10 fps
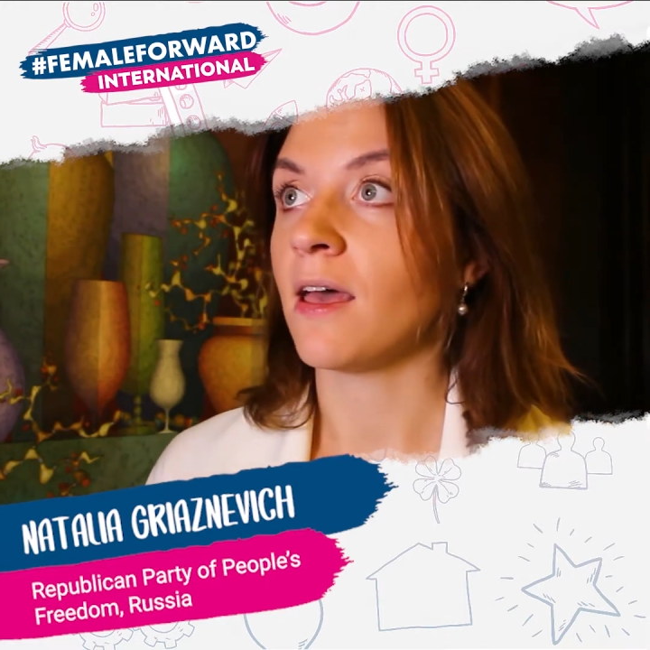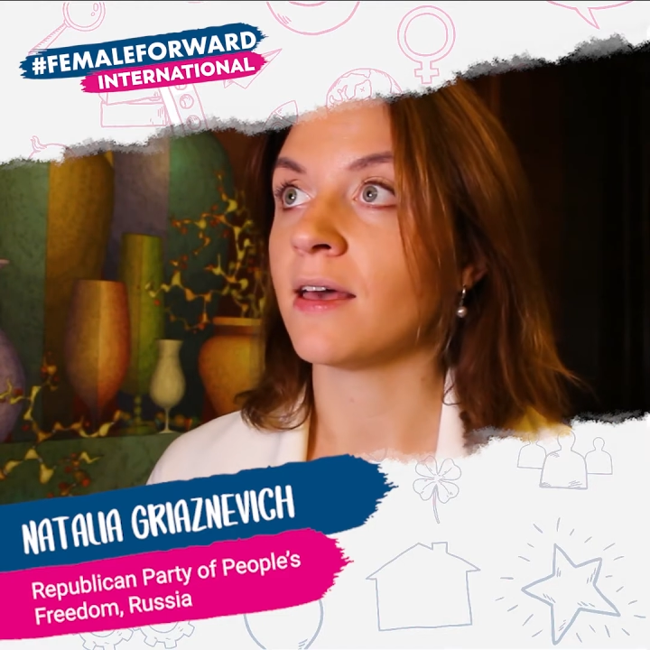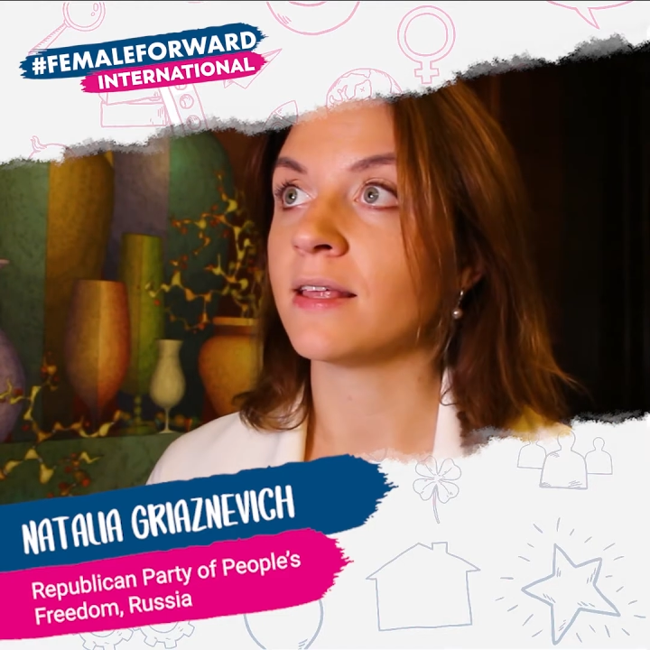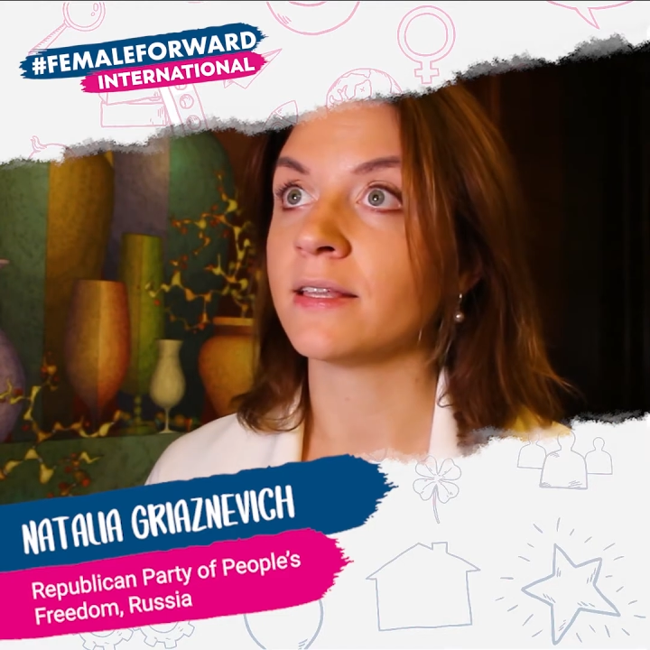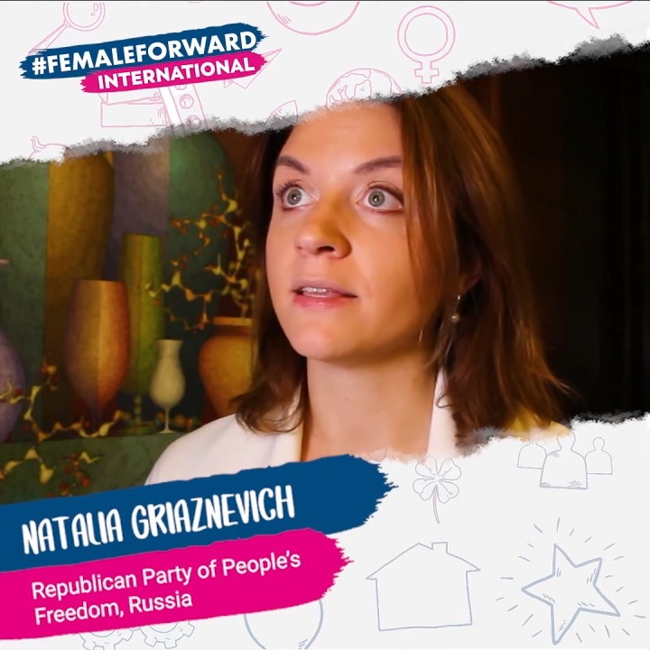
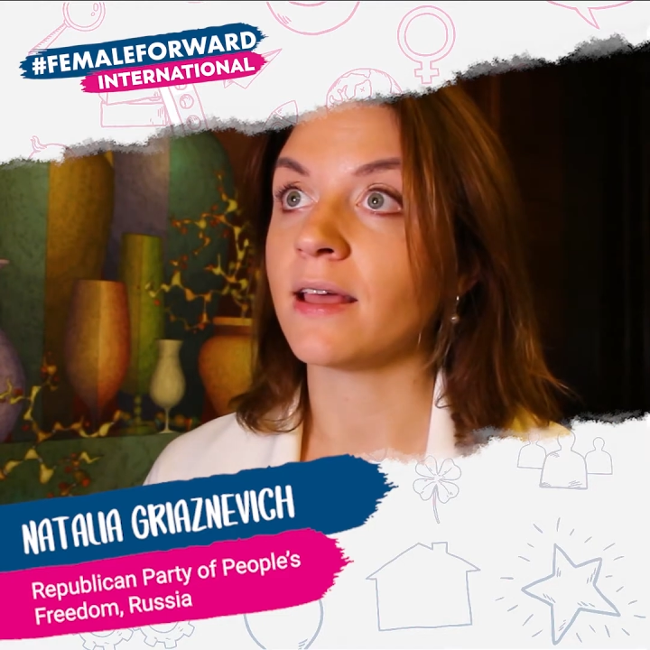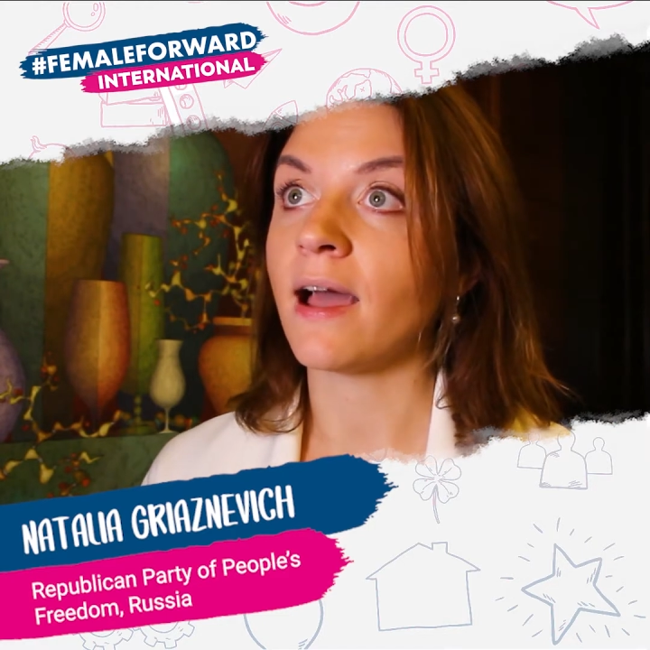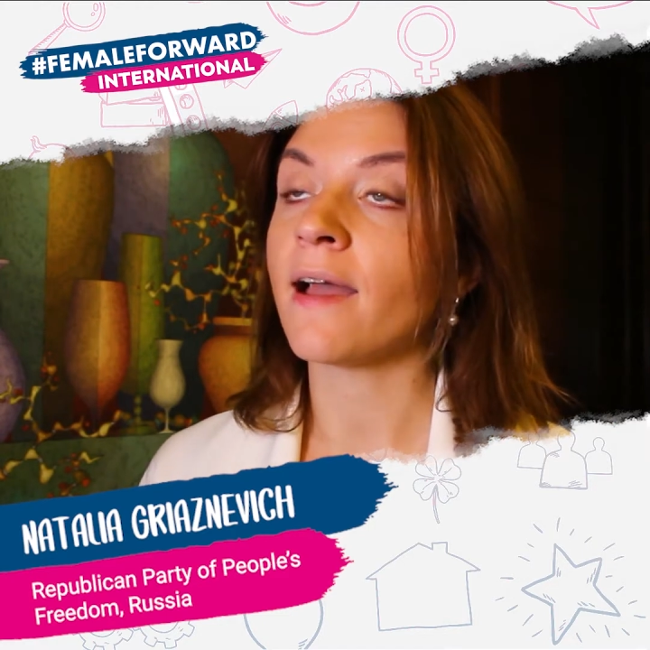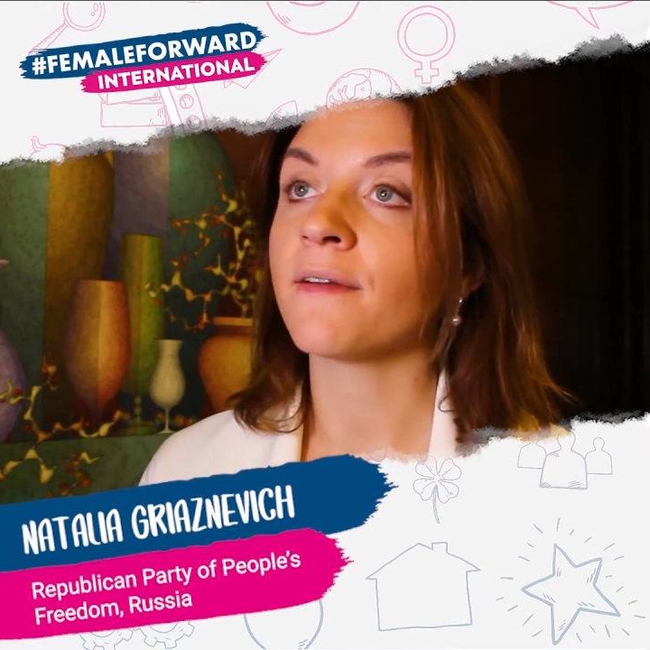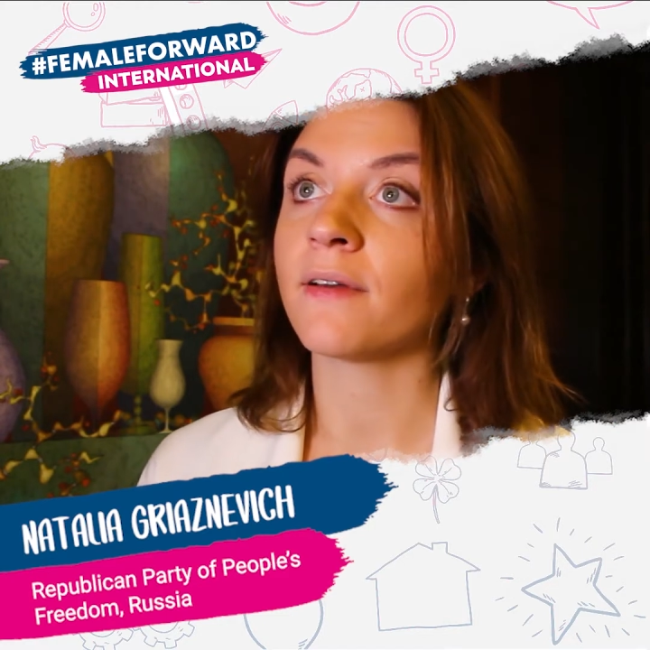and
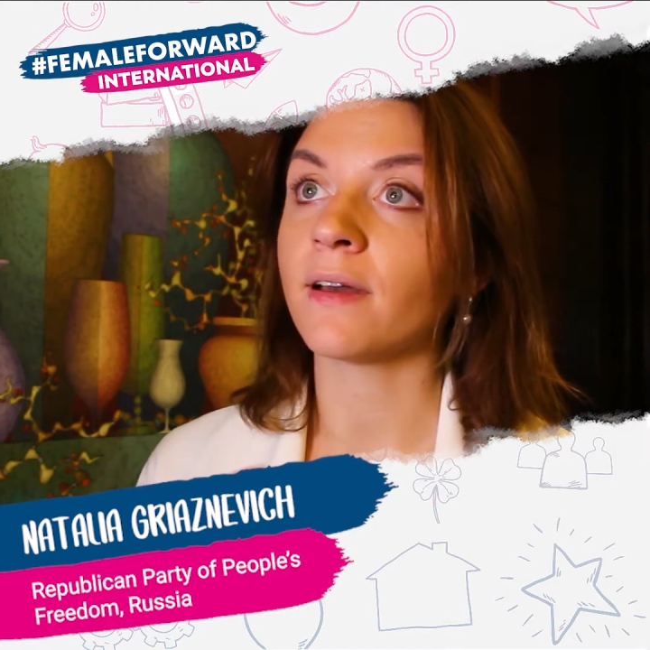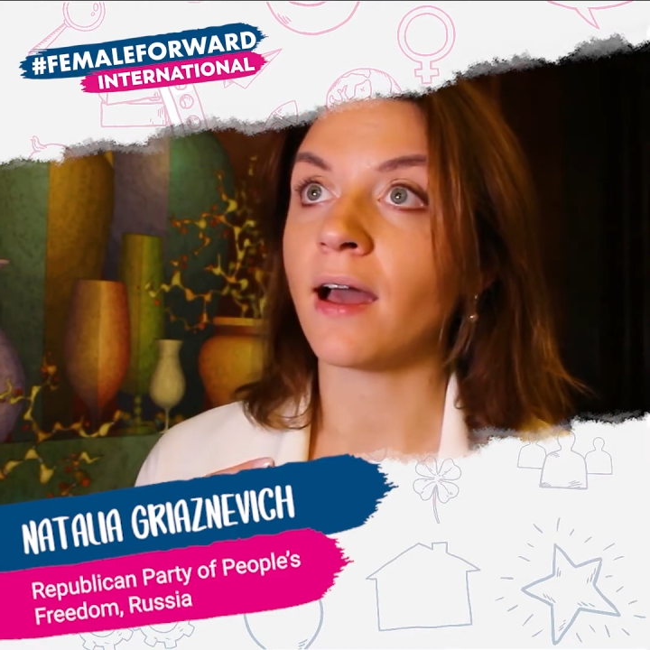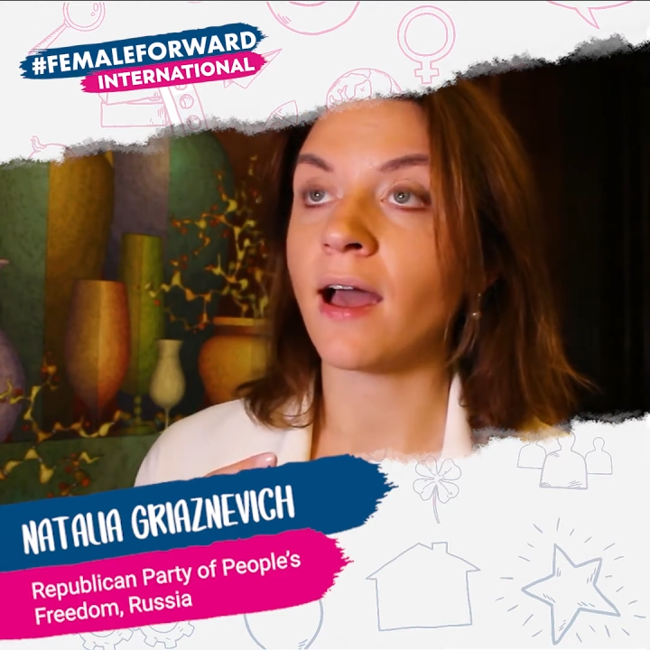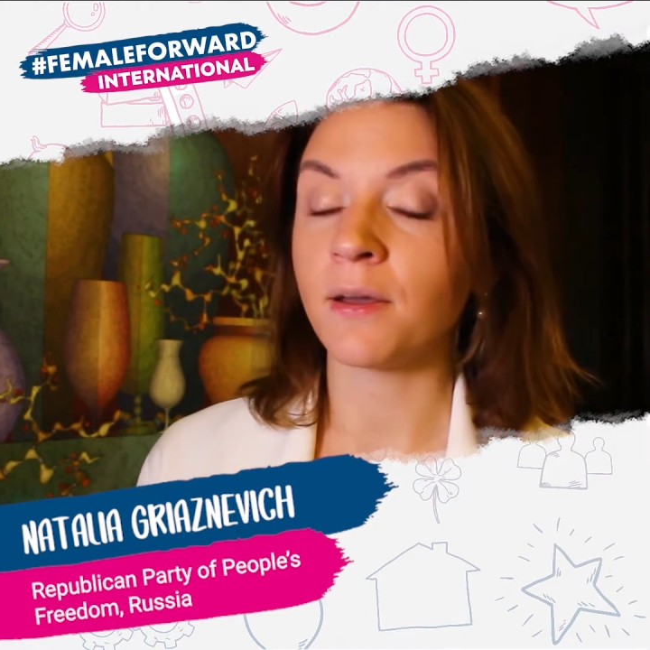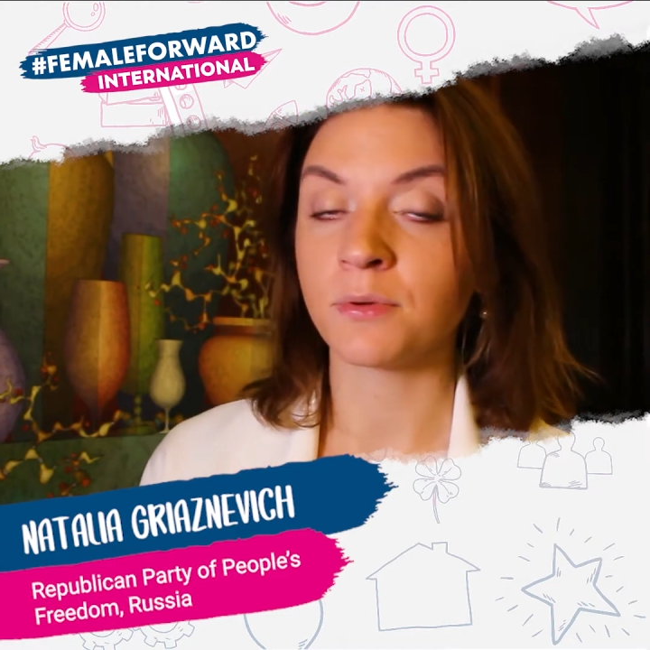I
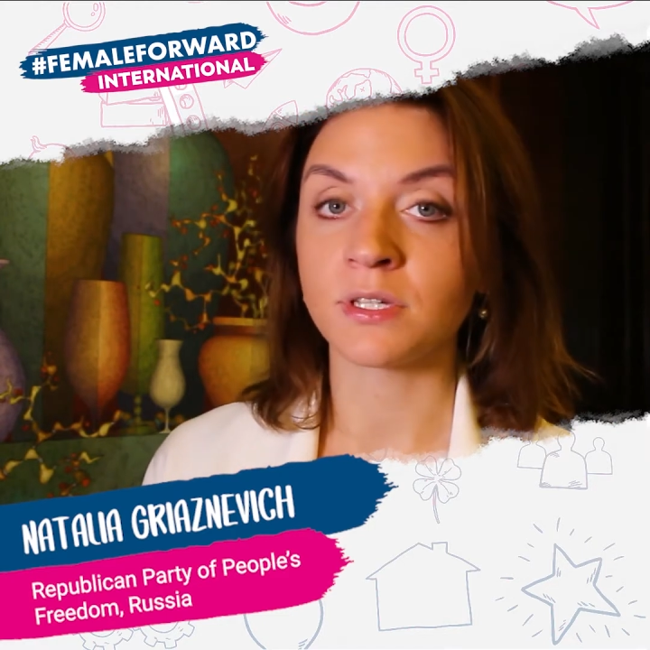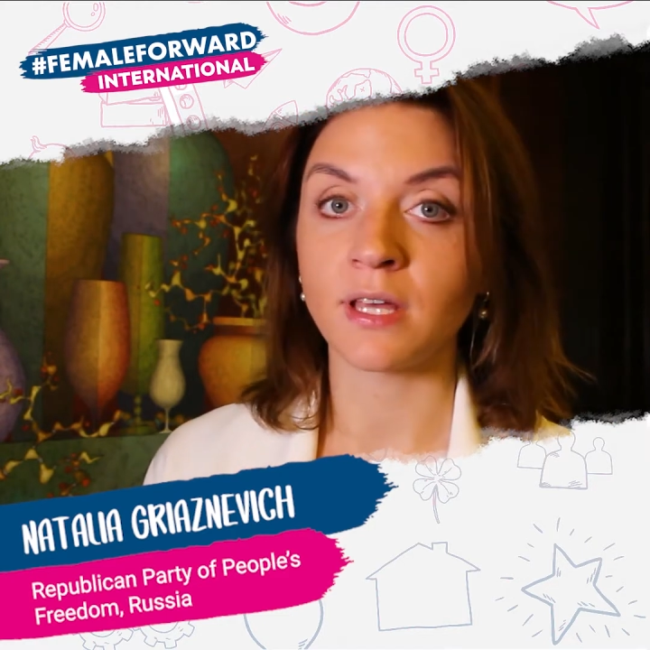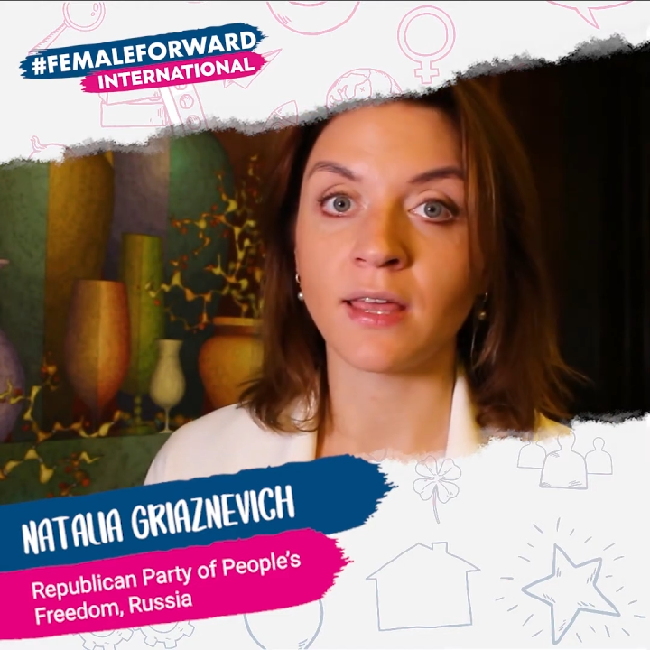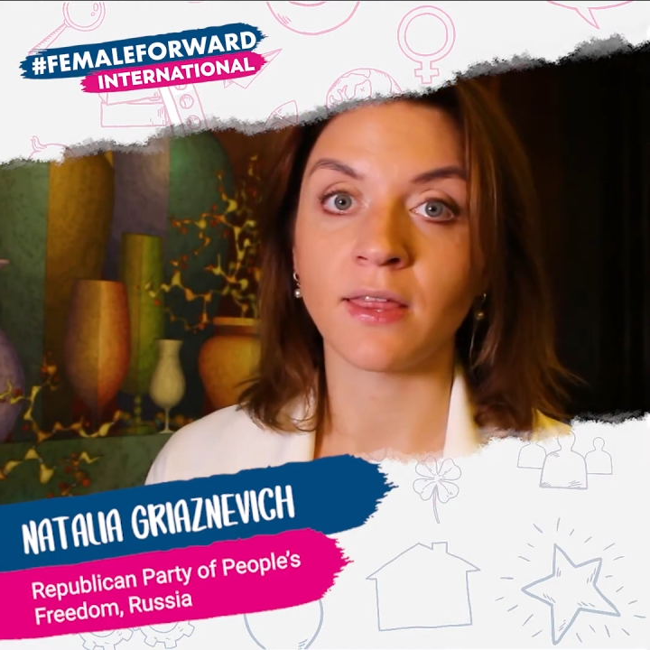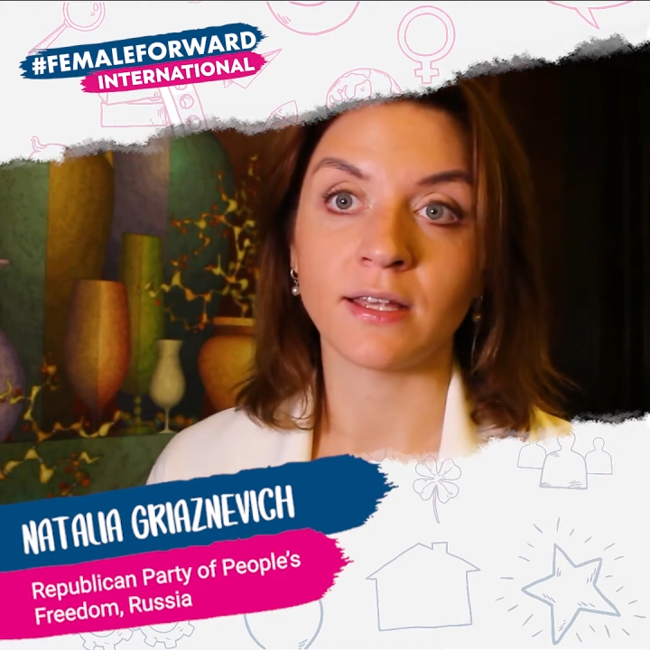I would
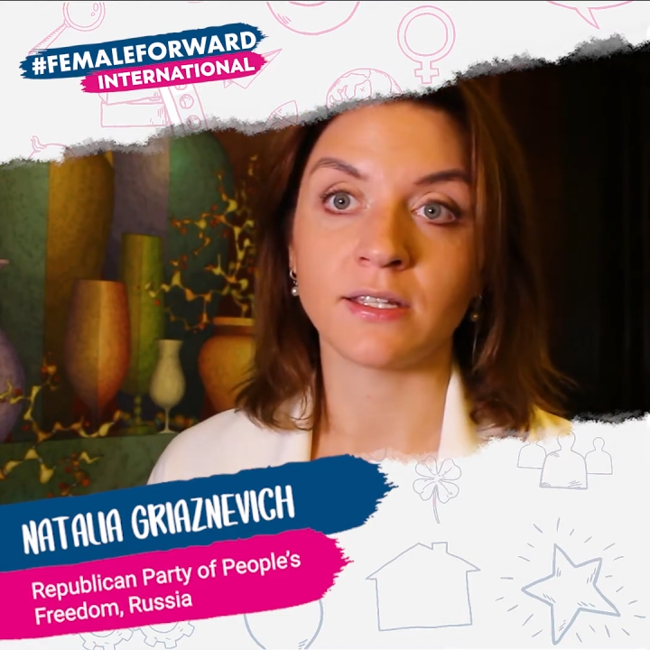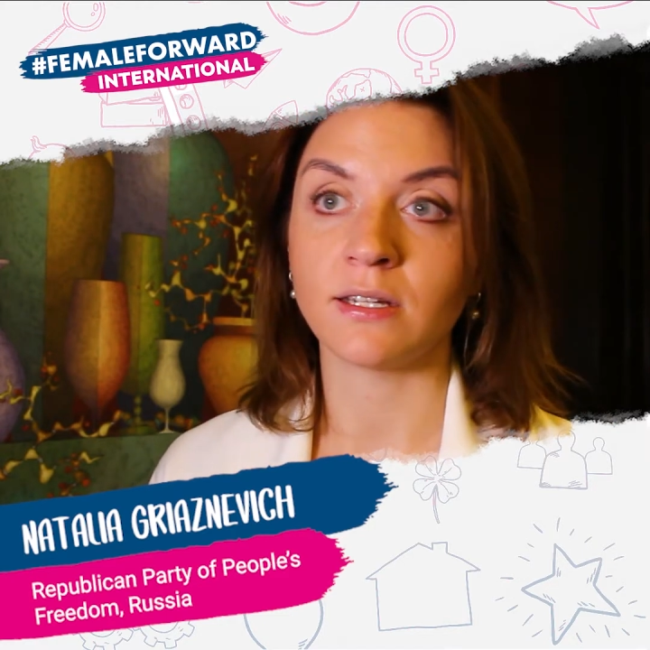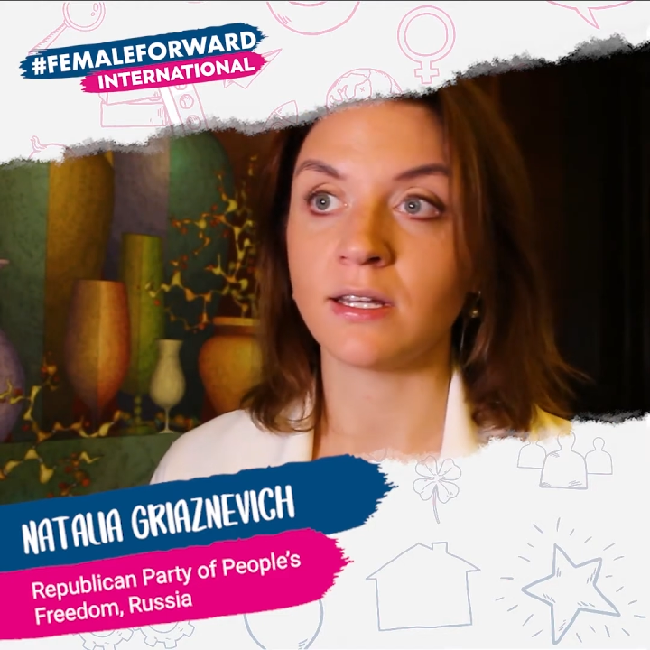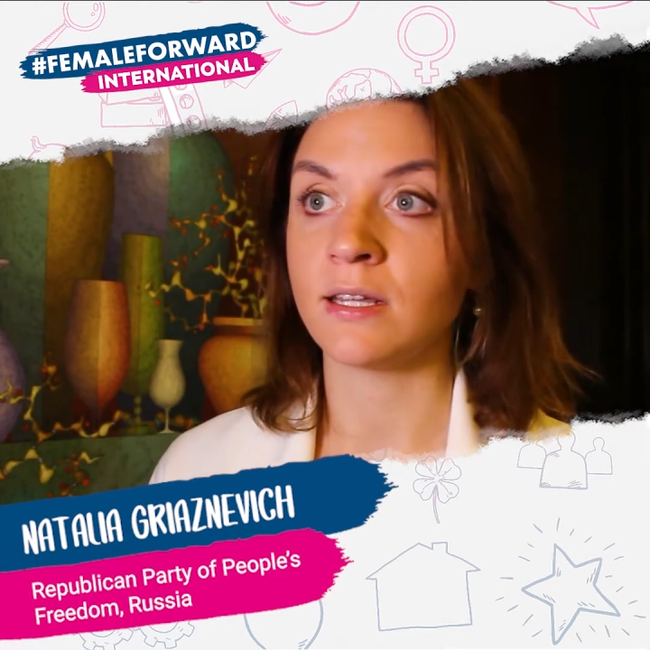say that